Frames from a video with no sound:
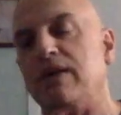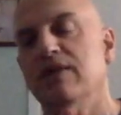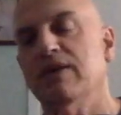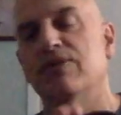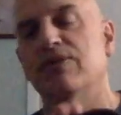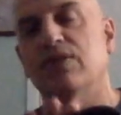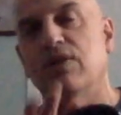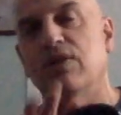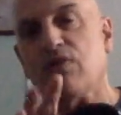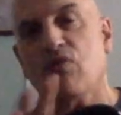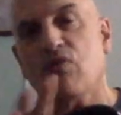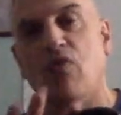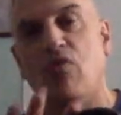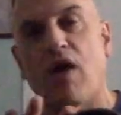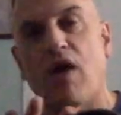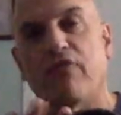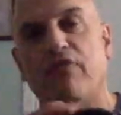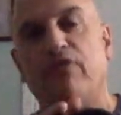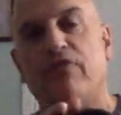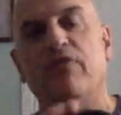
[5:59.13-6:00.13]
is a little
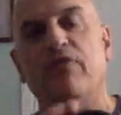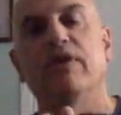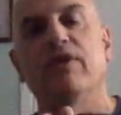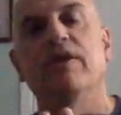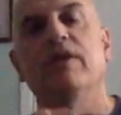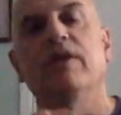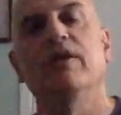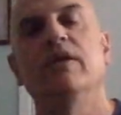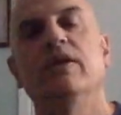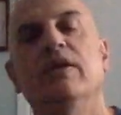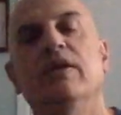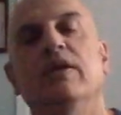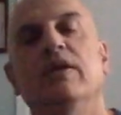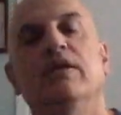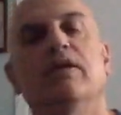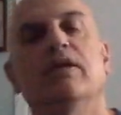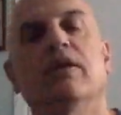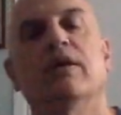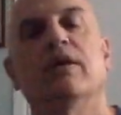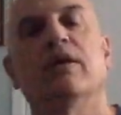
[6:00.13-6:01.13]
rough
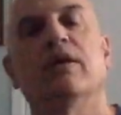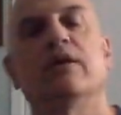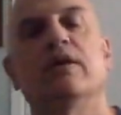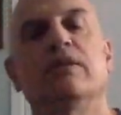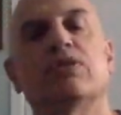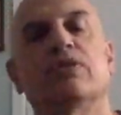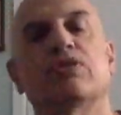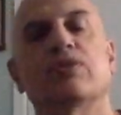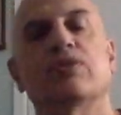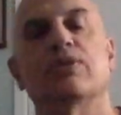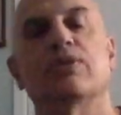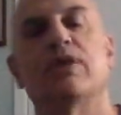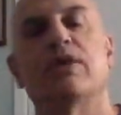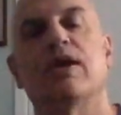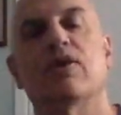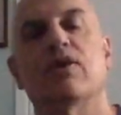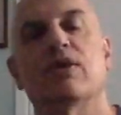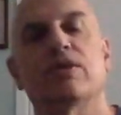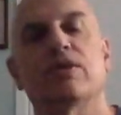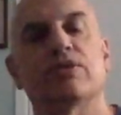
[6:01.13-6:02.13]
in certain
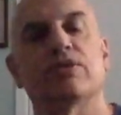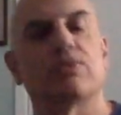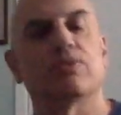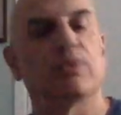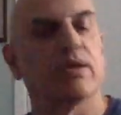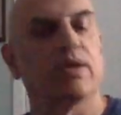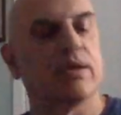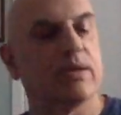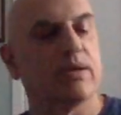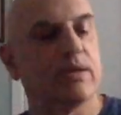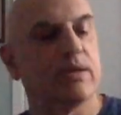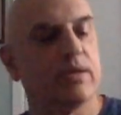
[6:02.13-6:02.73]
areas where